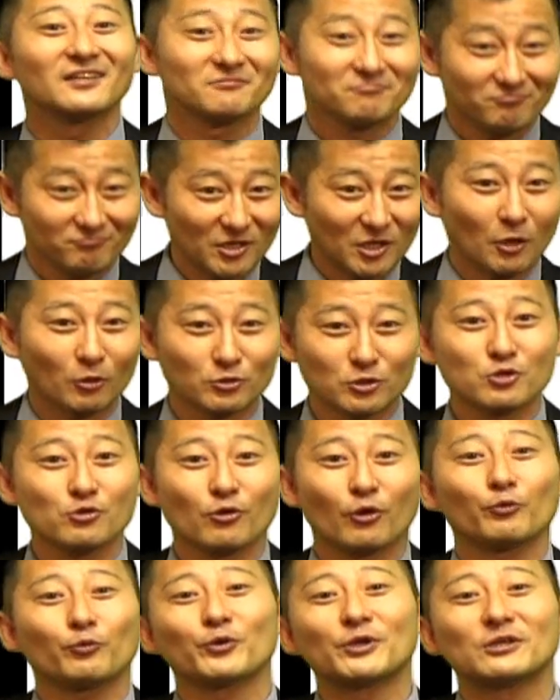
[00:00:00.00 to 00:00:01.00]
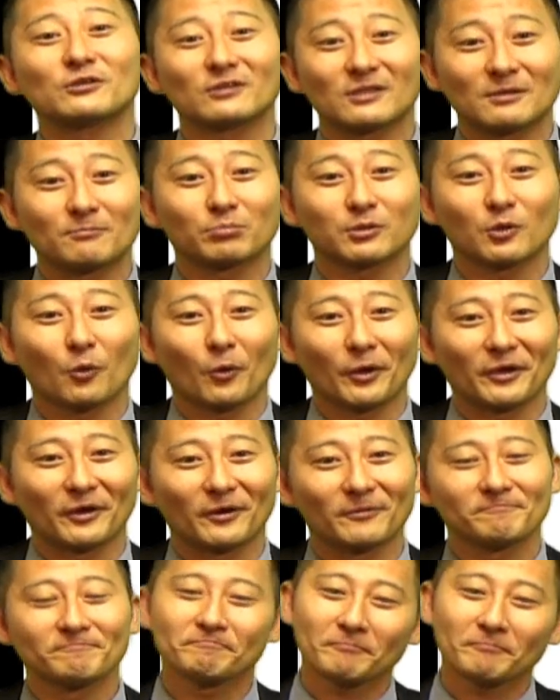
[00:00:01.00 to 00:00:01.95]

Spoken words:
you know, to a real employer.